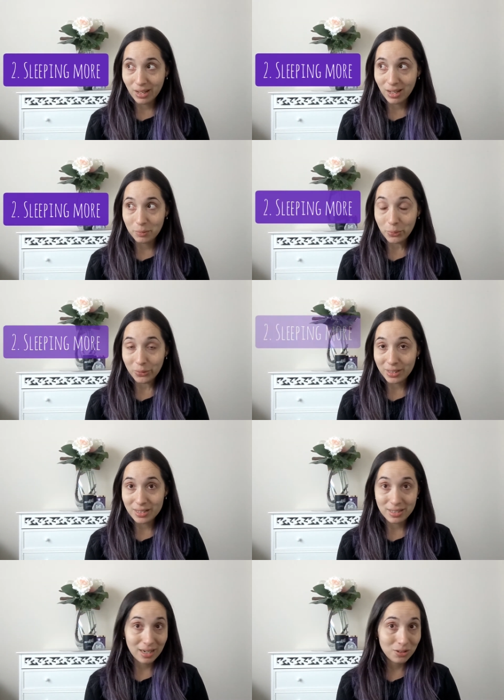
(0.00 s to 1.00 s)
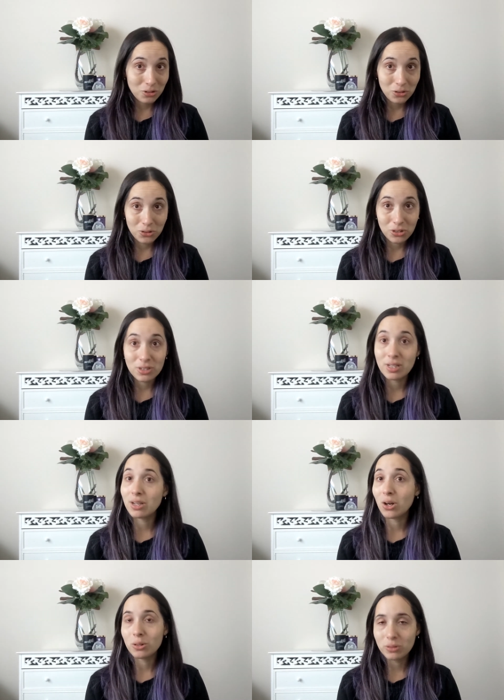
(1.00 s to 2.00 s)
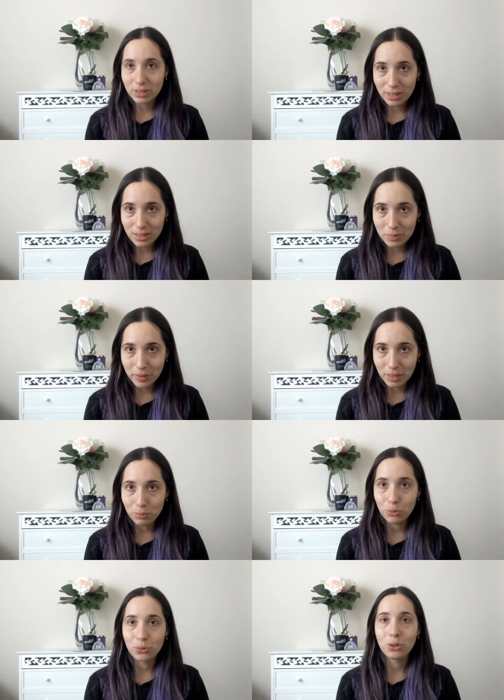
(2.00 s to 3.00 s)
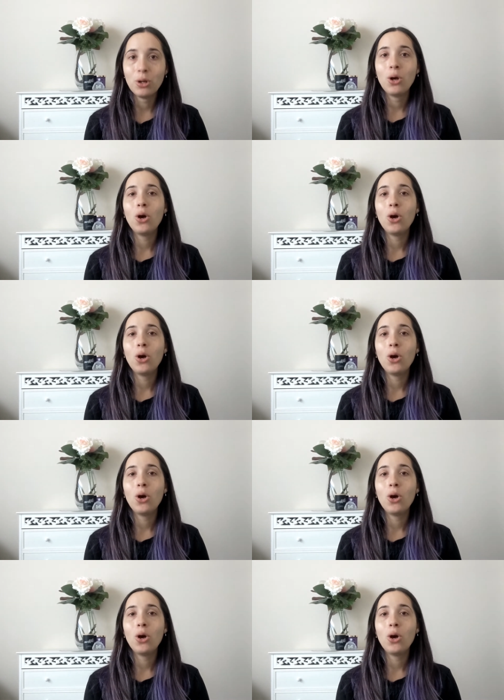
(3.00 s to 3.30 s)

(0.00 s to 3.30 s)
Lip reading: I put this down to just the older kids being more